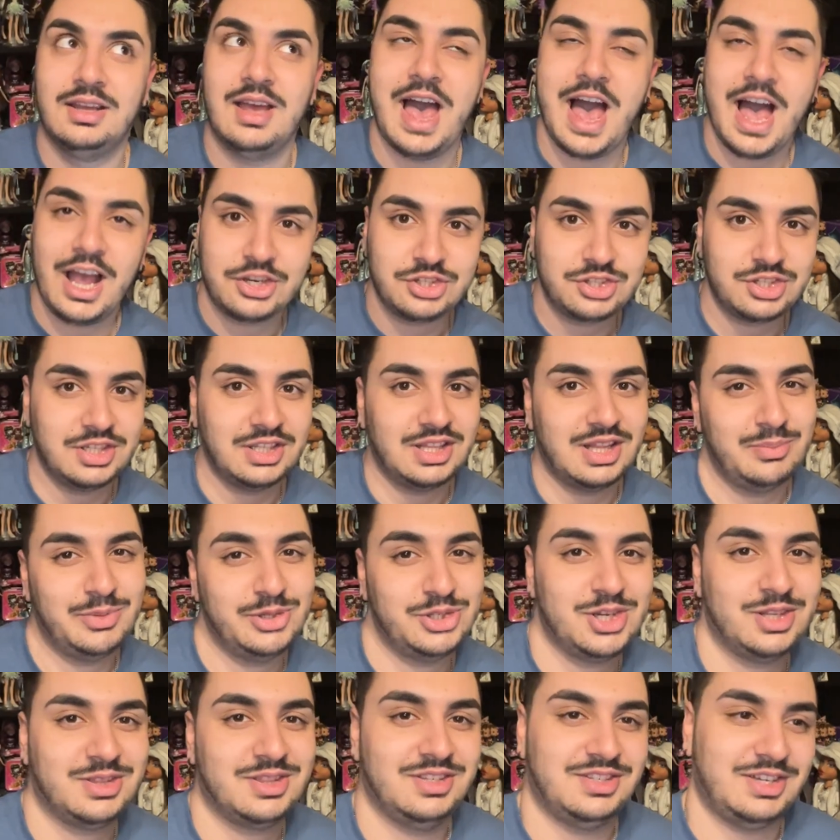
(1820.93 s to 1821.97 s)
actually, let me
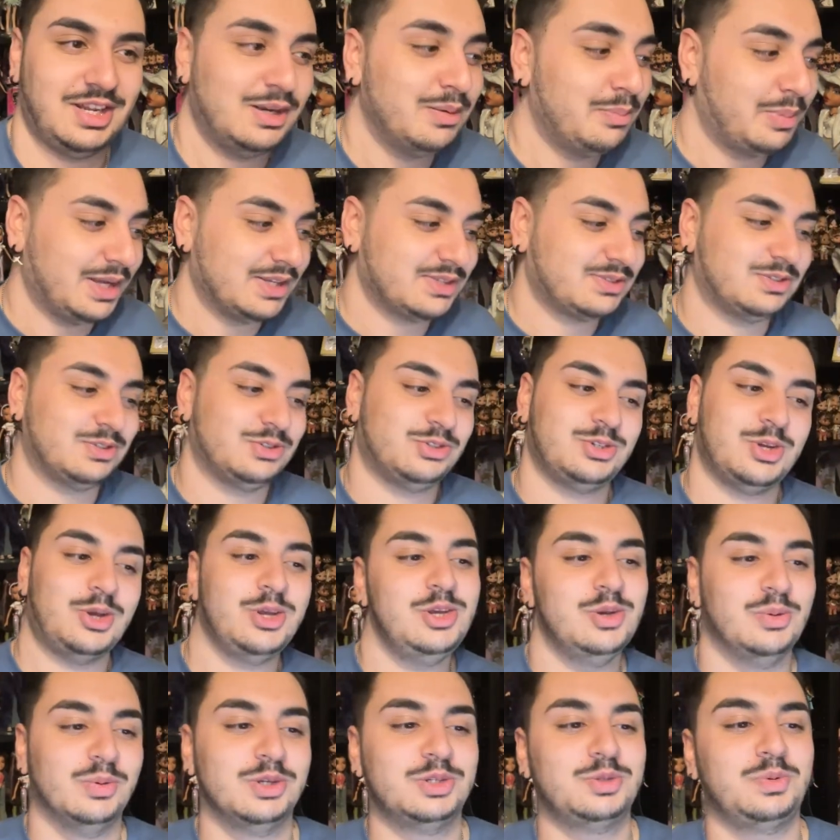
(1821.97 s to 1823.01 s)
check the database to show
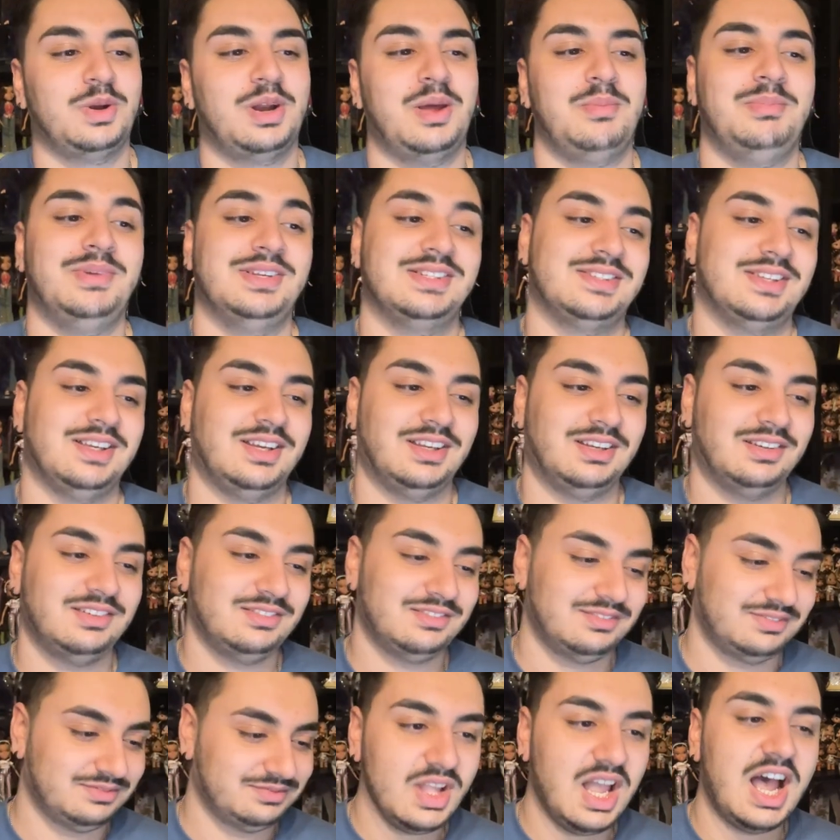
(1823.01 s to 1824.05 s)
you which one I'm missing.
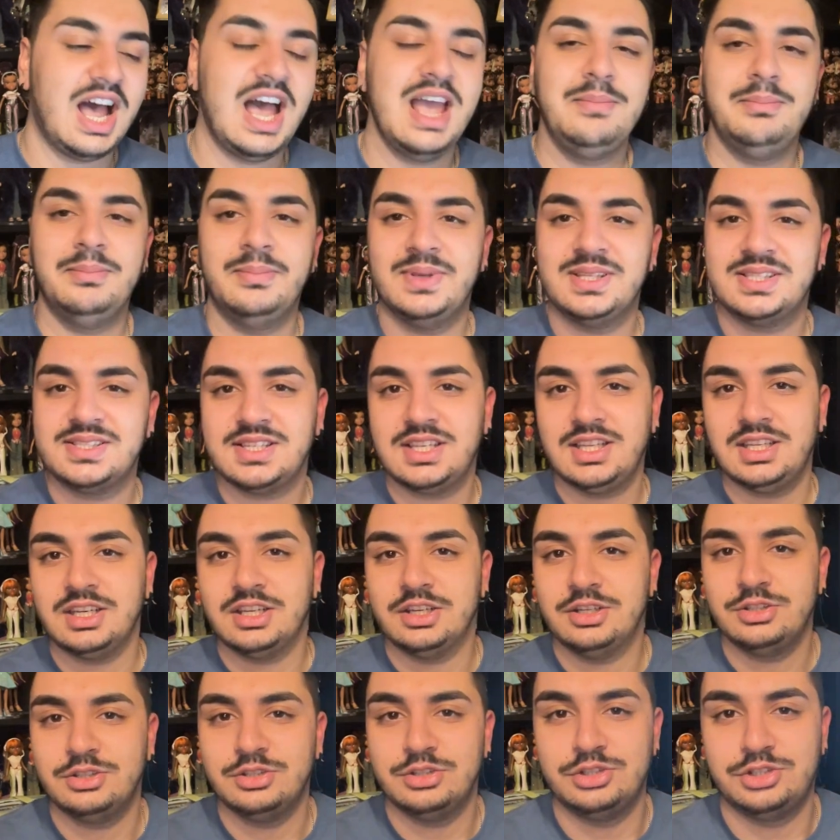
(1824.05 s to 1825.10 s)
I'm missing
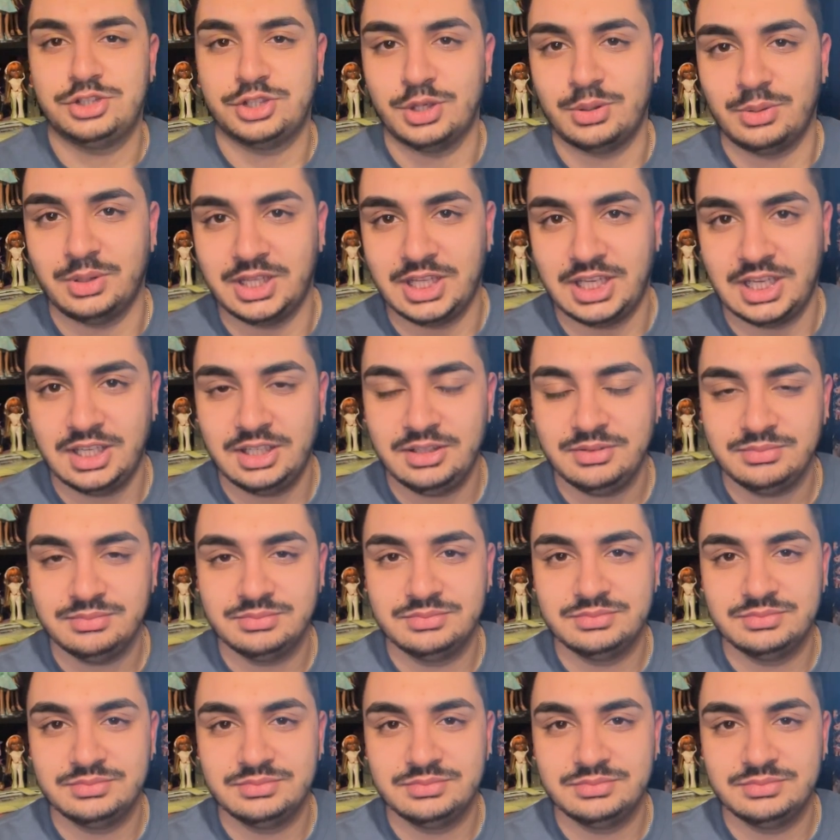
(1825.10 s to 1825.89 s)
Jolie.